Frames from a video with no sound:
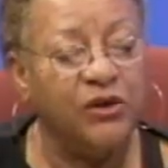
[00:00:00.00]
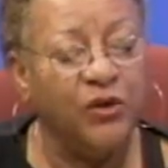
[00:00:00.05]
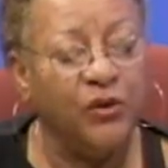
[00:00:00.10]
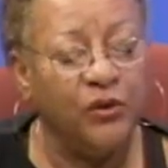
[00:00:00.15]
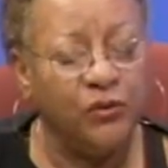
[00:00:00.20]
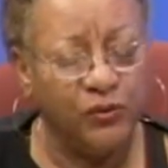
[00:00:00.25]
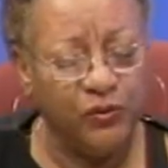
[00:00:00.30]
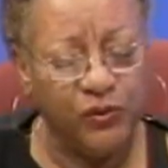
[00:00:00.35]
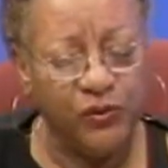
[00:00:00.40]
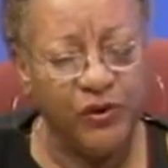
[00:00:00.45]

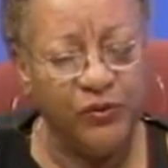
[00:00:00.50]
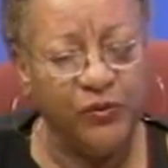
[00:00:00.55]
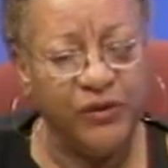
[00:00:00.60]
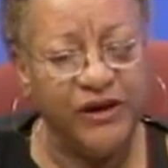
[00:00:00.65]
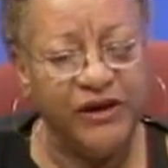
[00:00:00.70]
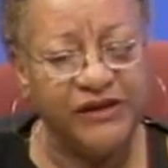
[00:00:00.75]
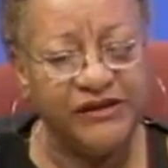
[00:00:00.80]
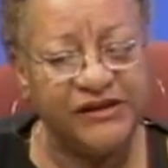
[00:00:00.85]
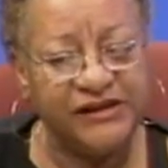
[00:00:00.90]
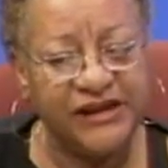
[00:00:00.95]
what we
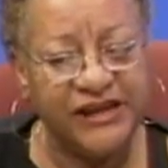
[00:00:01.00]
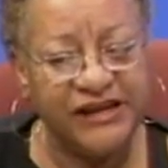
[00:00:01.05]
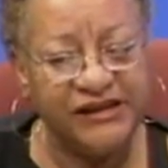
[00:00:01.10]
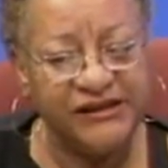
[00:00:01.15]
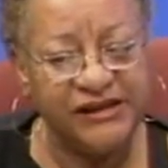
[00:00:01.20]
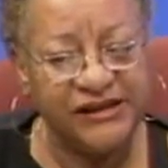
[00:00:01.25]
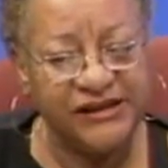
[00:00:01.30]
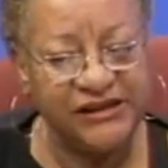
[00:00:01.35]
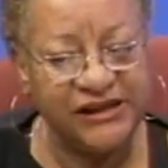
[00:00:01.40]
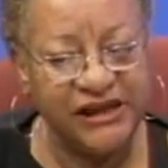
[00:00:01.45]
see as
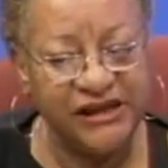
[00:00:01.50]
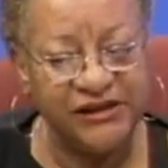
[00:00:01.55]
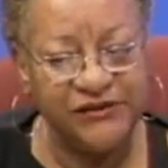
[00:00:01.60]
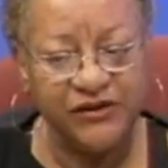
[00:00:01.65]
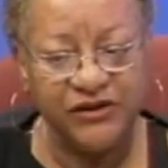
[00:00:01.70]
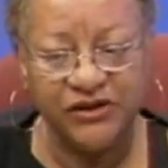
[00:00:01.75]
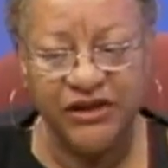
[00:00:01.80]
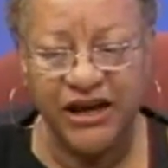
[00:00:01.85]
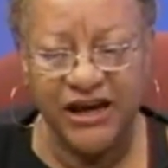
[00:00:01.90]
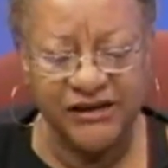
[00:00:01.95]
successful,
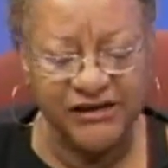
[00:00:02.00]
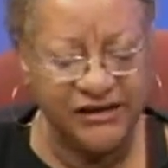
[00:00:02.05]
God says,